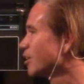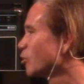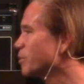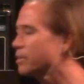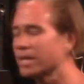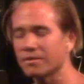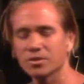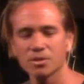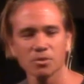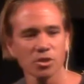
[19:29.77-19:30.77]
We may be having
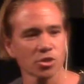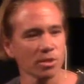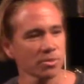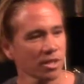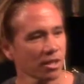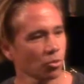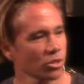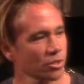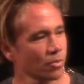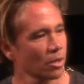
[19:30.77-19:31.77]
some good dreams together
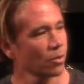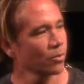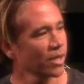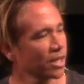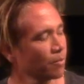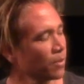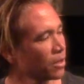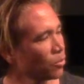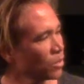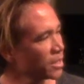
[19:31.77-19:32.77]
once in a while. We wake up
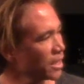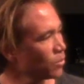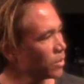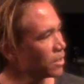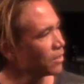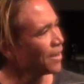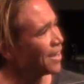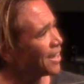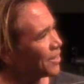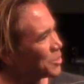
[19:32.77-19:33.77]
on one day a week and go,
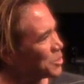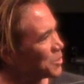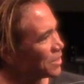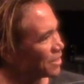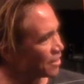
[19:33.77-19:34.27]
"Hey, how you doing?"